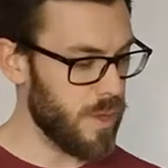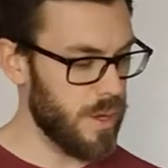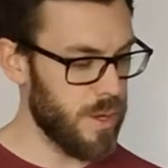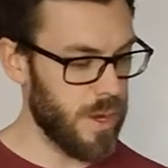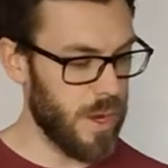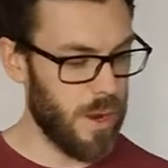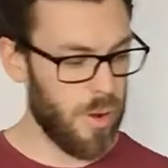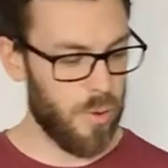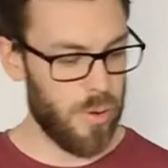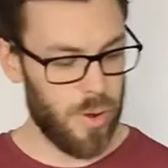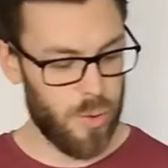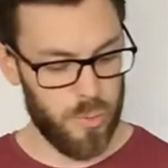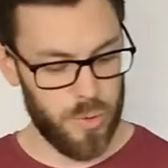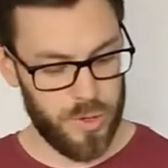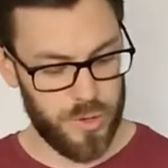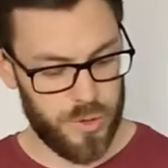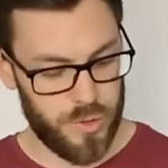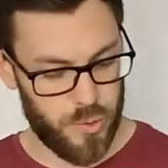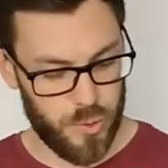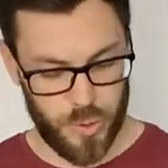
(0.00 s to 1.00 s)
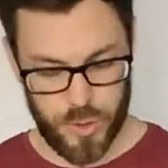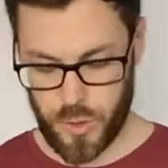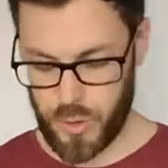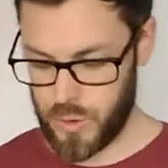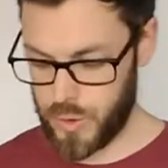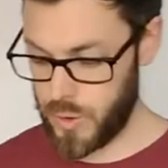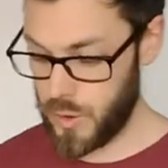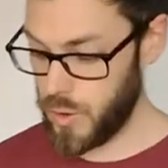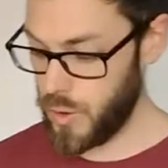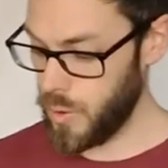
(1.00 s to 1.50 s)
Now, I wanted to talk
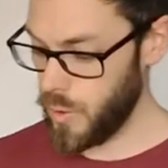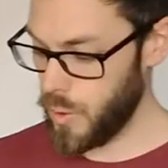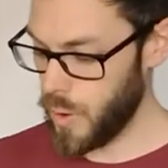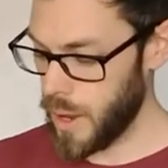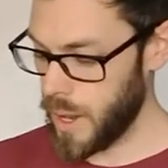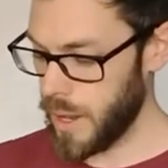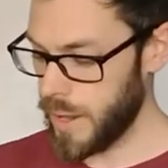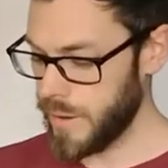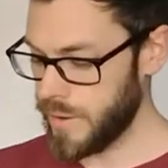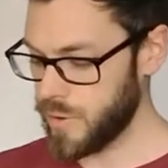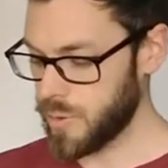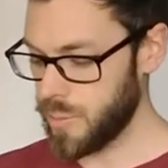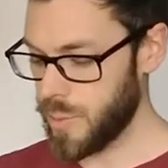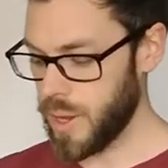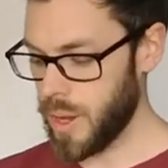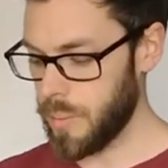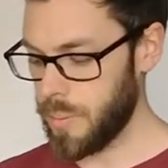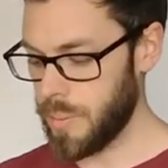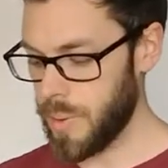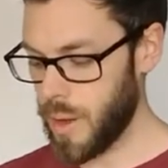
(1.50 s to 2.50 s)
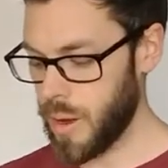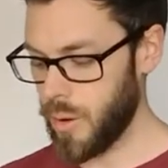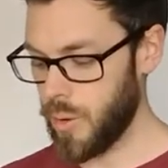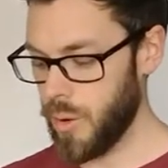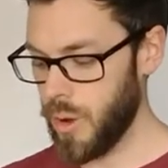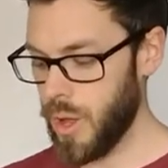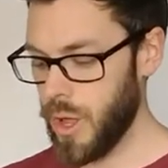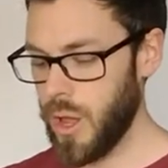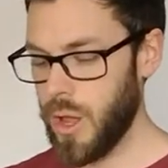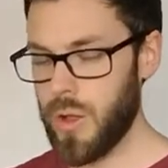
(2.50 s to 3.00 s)
to you a little bit
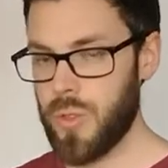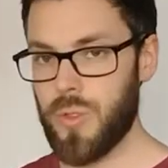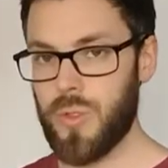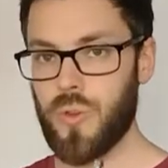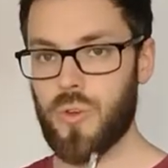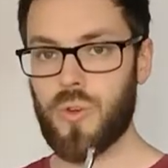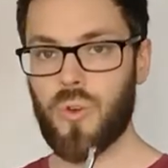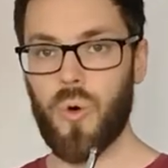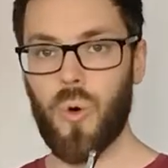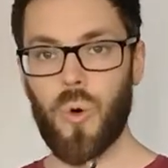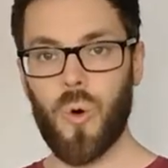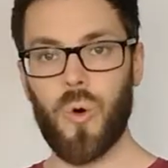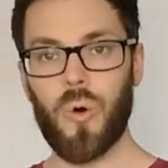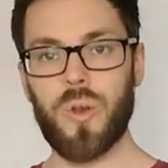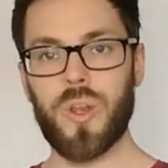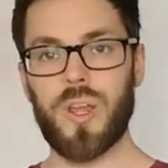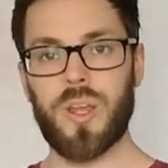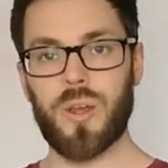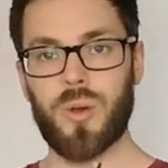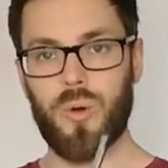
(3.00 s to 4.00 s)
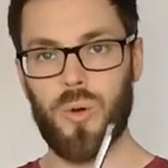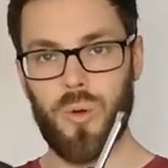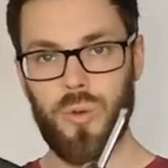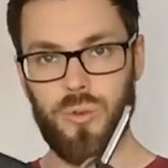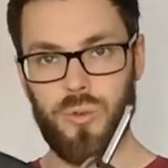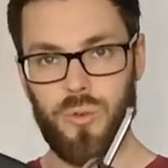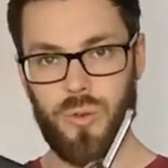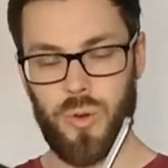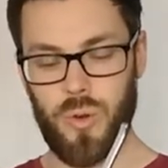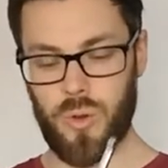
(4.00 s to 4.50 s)
about the
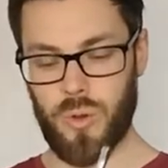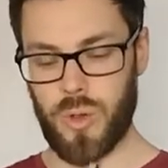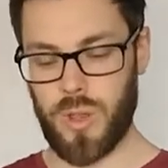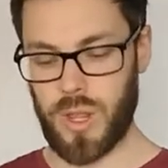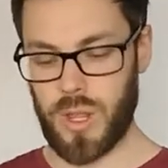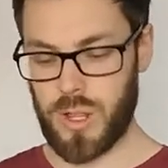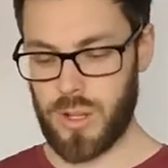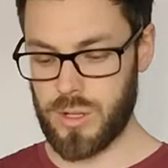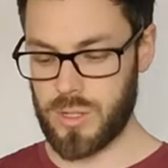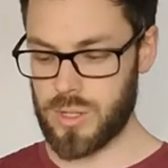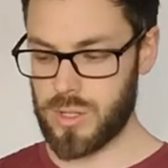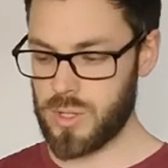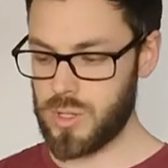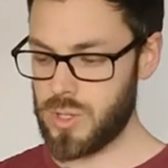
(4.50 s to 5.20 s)
cording on these.